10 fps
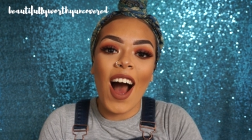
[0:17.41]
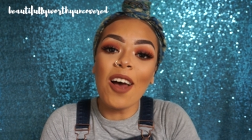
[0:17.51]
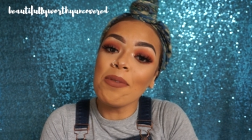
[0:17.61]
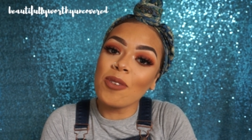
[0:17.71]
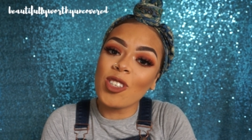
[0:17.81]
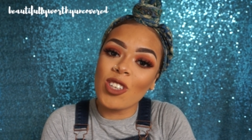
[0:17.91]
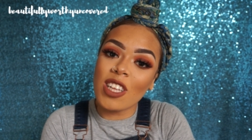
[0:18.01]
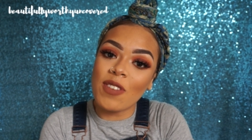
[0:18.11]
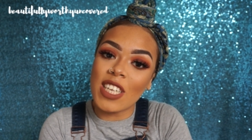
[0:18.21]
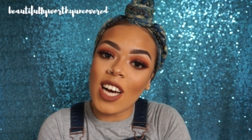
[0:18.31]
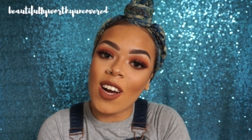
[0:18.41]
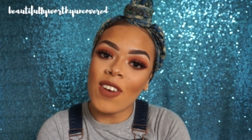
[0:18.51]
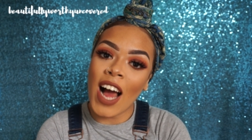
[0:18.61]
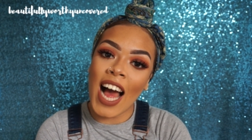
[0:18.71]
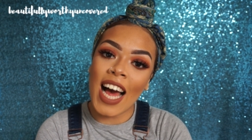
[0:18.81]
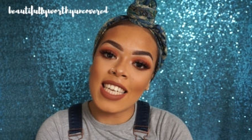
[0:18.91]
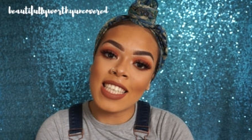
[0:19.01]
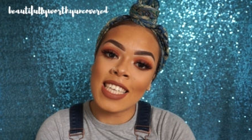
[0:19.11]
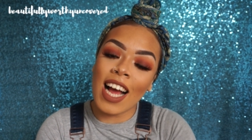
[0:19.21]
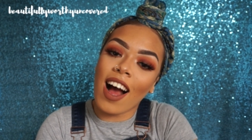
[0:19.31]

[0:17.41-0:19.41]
I hope you enjoy this video and